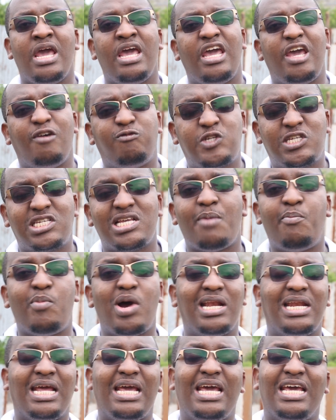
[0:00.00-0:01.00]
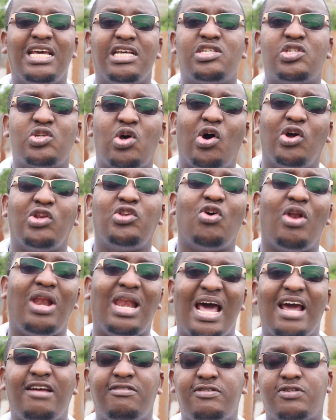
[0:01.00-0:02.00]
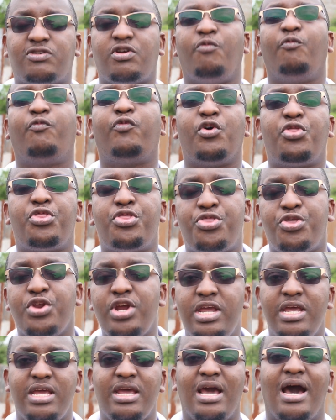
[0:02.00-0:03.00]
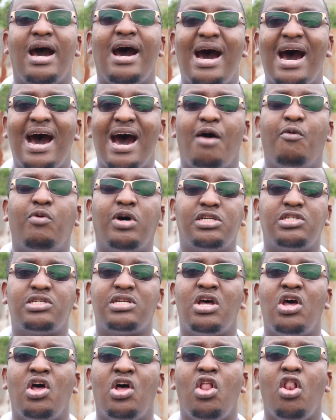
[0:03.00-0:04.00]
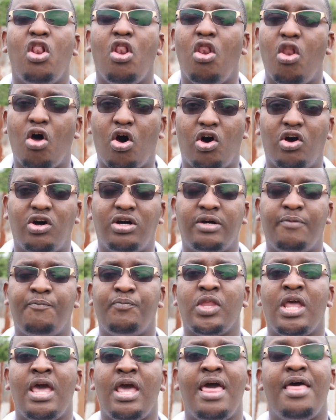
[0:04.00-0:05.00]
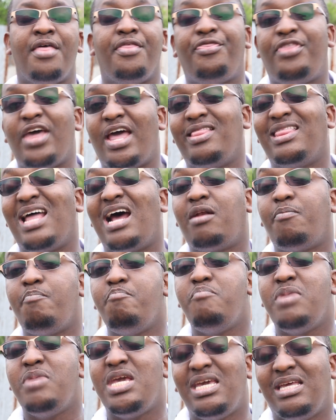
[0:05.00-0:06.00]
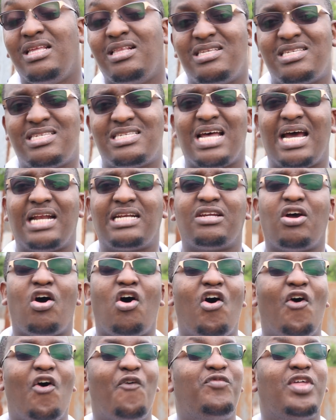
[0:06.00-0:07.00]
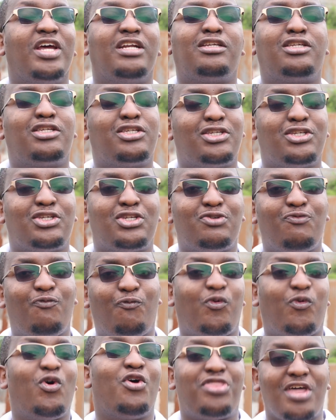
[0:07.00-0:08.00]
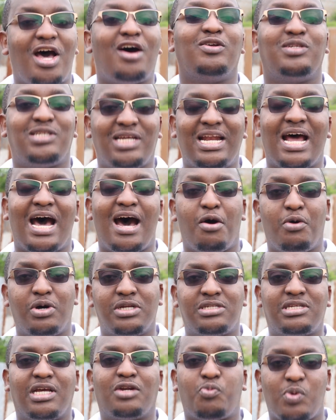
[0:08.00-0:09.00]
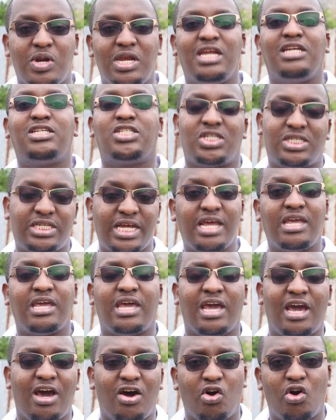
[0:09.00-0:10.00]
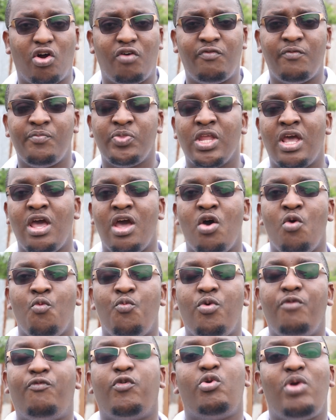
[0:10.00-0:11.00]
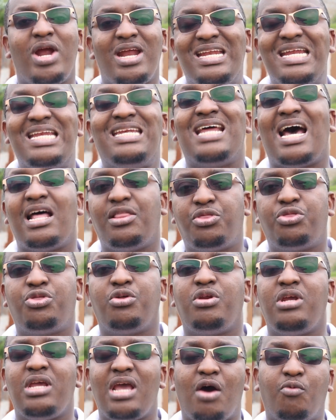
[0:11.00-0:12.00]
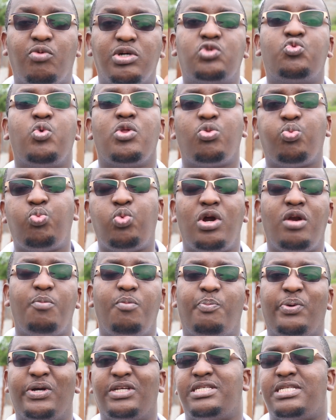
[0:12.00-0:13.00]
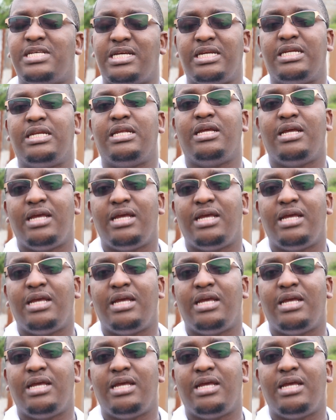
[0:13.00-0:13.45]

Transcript: If someone is on your live stream for 3 hours long, then that means that of the 4,000 hours that we need to take care of, we've already done 3 hours with one person